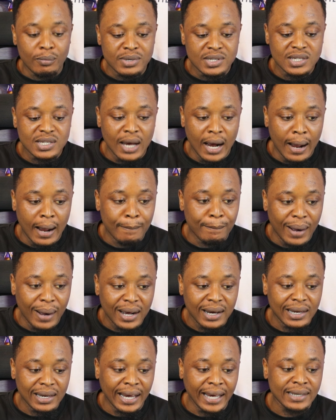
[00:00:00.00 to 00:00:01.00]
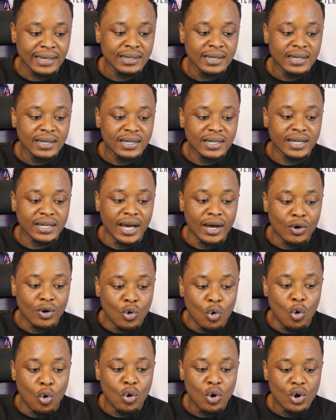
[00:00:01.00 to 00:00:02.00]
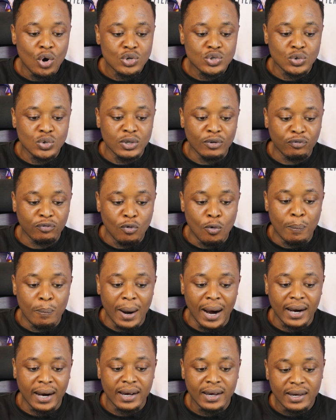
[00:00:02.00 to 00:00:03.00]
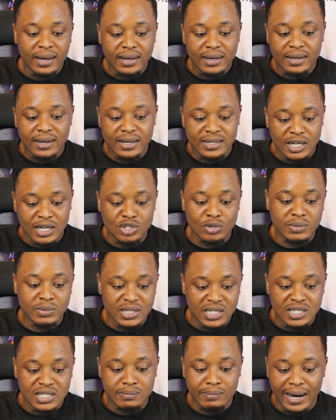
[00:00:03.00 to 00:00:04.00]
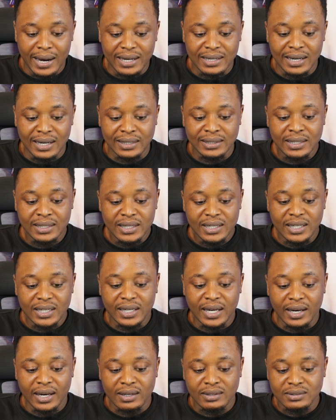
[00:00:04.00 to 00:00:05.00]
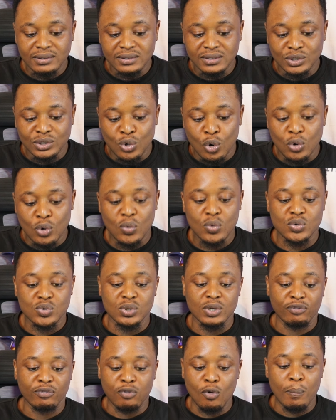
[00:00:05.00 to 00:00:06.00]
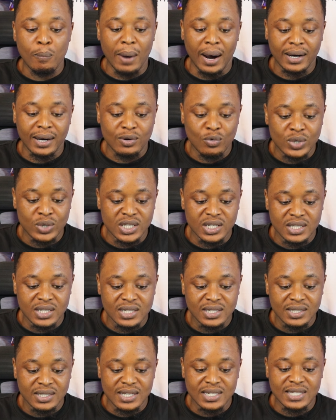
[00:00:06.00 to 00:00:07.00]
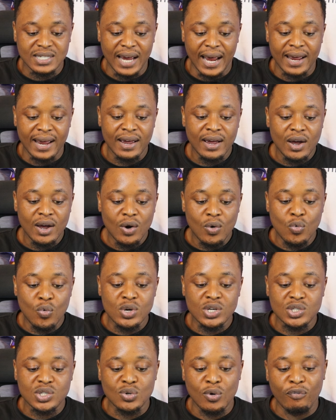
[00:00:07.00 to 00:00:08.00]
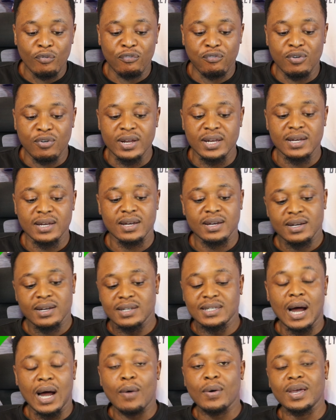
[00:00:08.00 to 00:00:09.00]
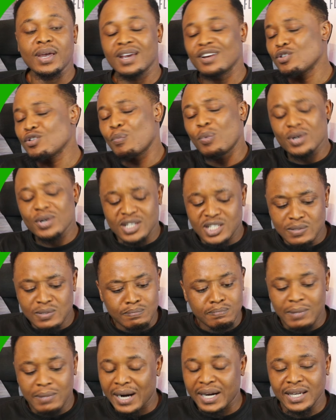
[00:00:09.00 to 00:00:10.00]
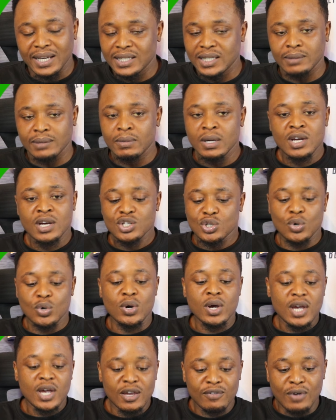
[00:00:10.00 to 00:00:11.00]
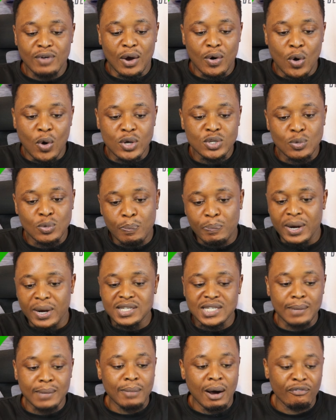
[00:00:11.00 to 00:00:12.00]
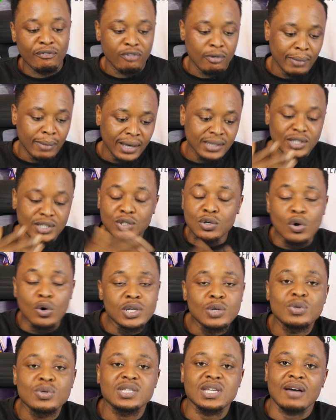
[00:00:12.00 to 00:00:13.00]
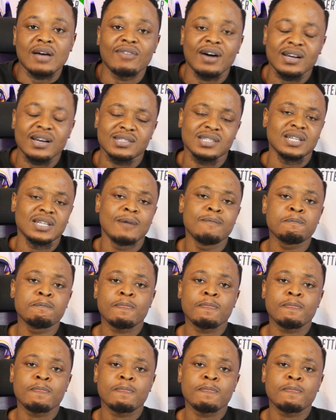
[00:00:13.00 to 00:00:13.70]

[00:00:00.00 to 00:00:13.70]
his back line. He can go to the full back. Let's assume this is Magnan. He can go to the full back, which is this guy who is so free down here. Nobody is marking him. So if you're going to press the man for man, the goalie will serve as the